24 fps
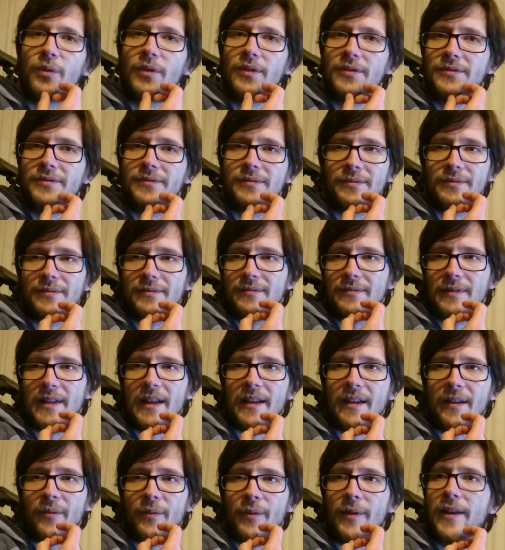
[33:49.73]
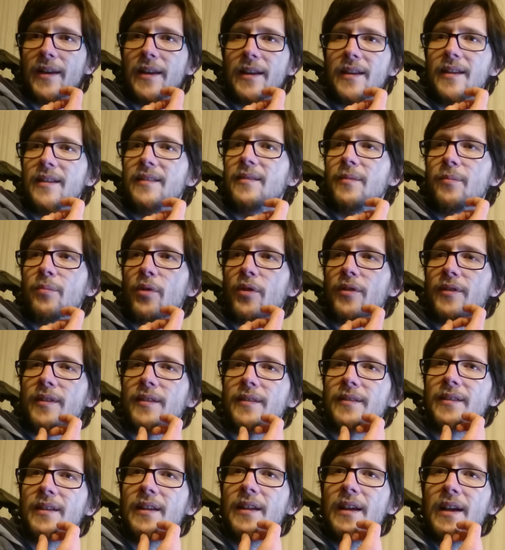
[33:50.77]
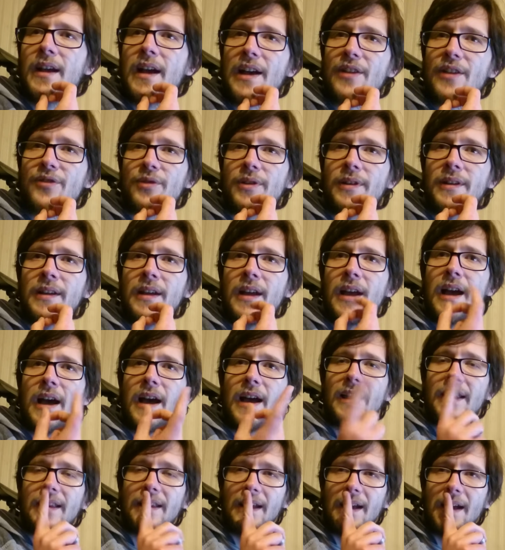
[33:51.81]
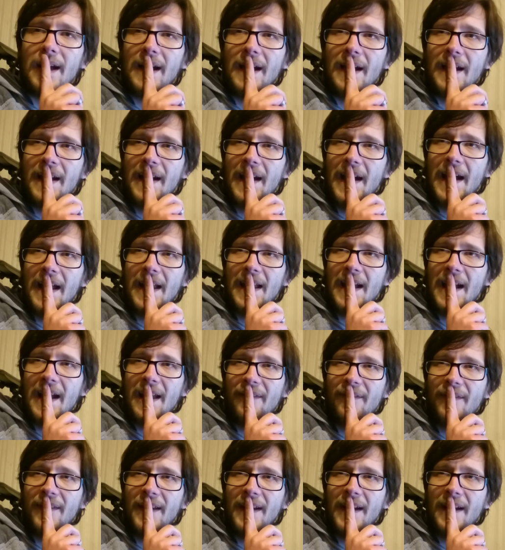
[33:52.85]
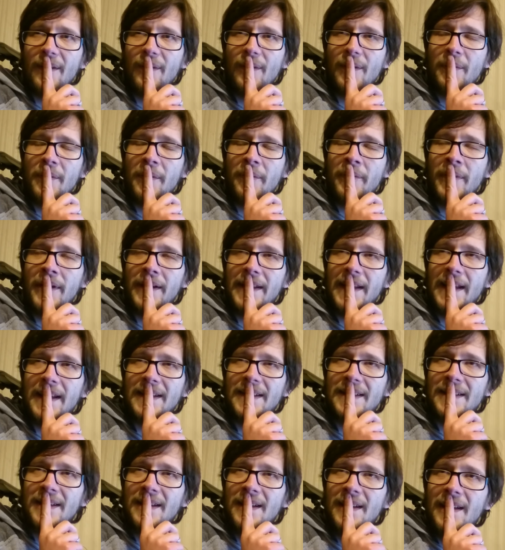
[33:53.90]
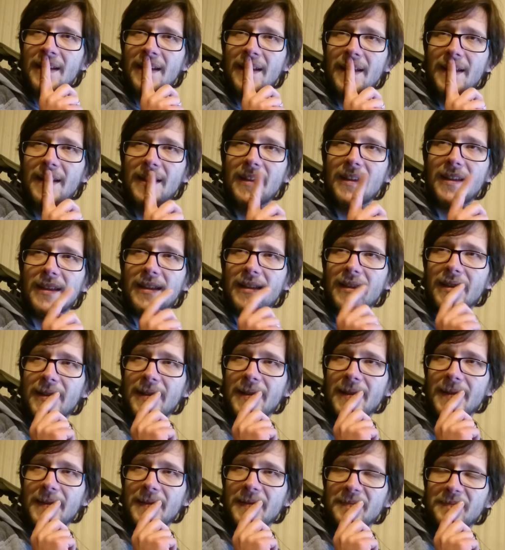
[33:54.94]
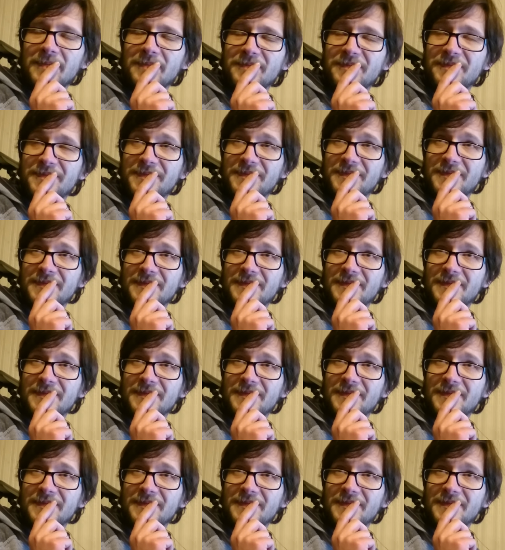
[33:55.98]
it was like a really easy process actually I I, I think I remember that uh,